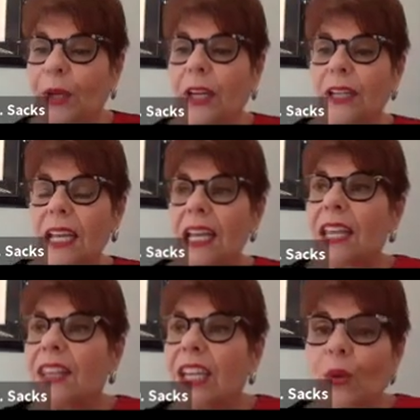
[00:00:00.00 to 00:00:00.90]
it, but
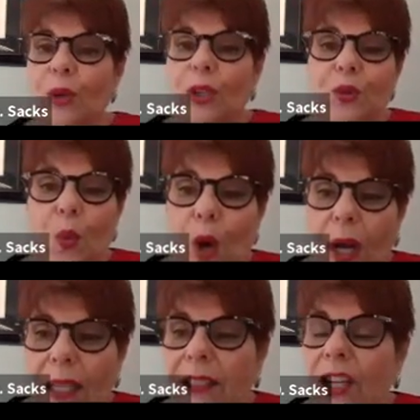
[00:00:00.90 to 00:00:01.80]
there was
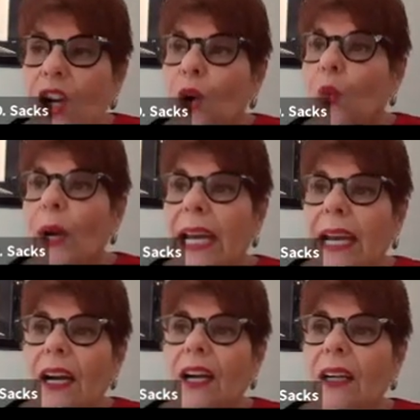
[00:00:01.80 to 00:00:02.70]
one
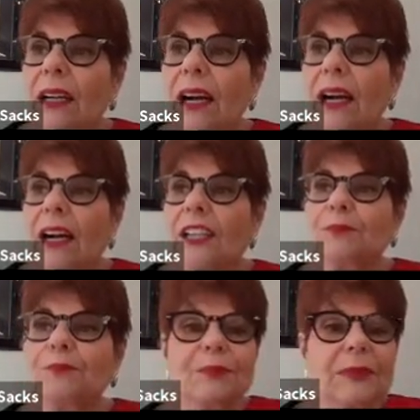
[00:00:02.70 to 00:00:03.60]
where,
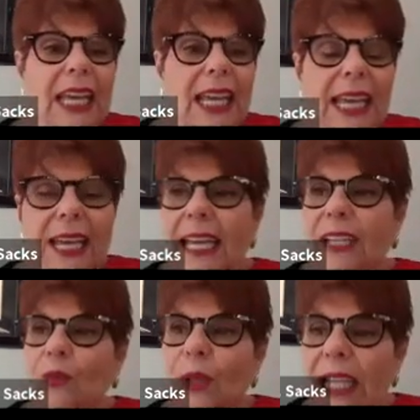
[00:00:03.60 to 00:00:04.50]

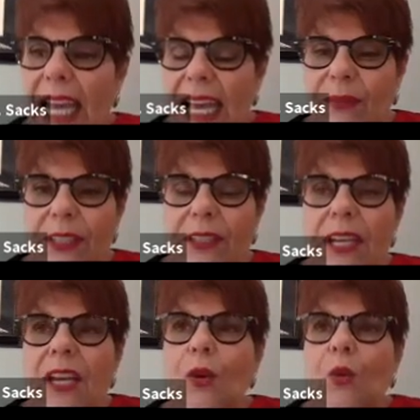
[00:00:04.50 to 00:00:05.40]
and we have it,
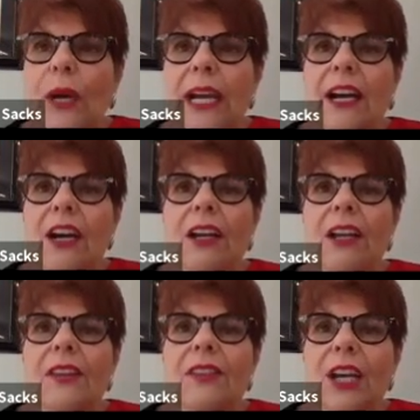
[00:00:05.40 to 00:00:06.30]

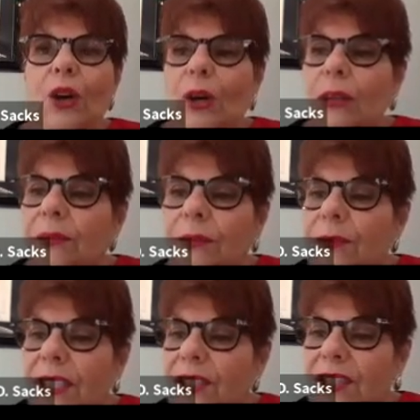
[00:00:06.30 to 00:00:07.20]
where there are
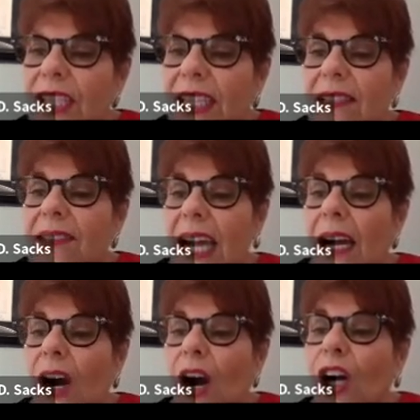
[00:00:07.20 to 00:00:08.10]
distinct
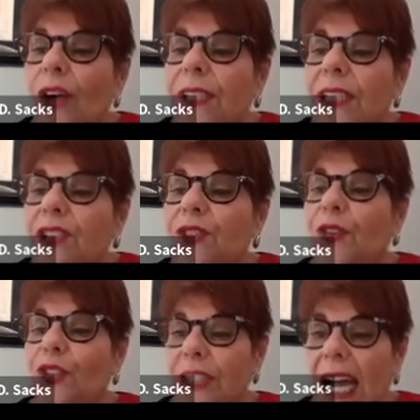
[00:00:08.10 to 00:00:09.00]
RVs
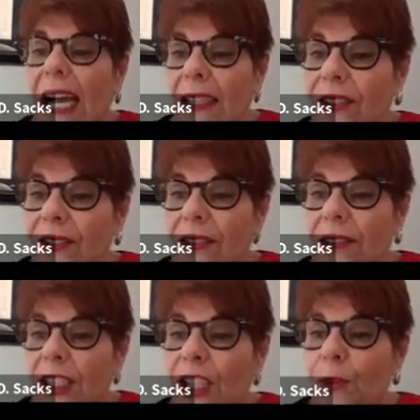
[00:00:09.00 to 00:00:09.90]
for docs,
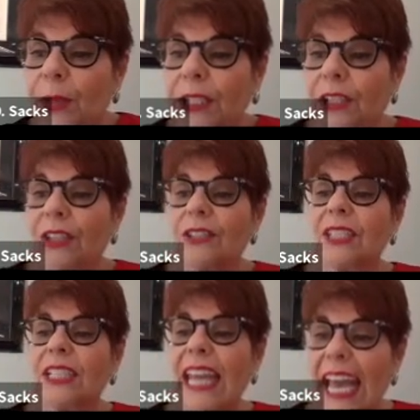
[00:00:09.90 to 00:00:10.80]

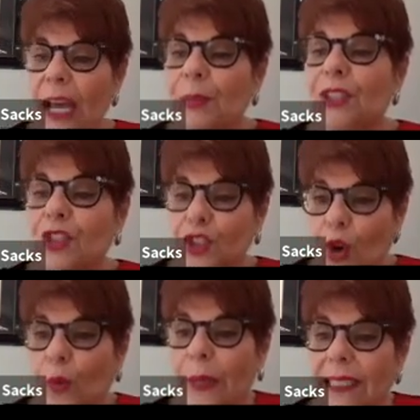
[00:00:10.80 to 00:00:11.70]
because it happened
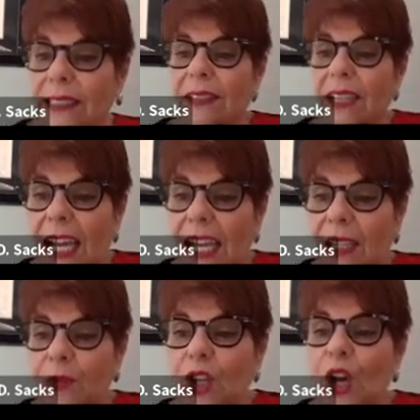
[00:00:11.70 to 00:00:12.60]
so many
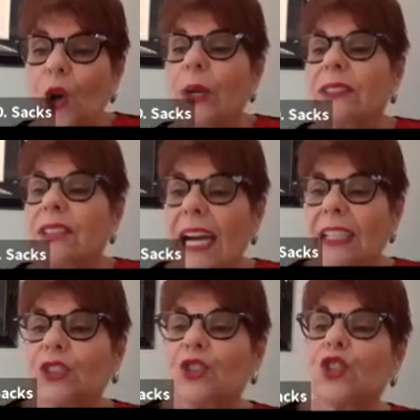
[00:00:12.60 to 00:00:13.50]
times where
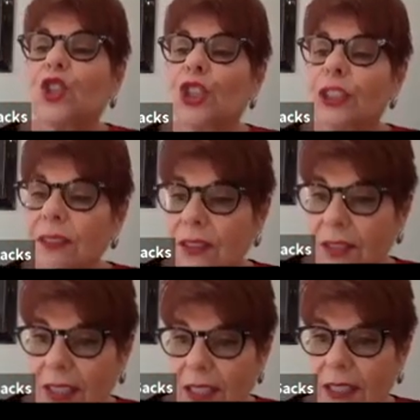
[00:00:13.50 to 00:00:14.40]
doctors couldn't
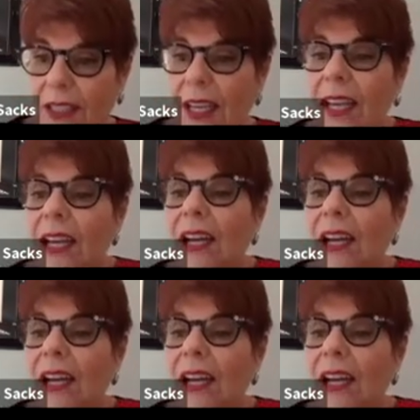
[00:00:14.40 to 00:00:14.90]
see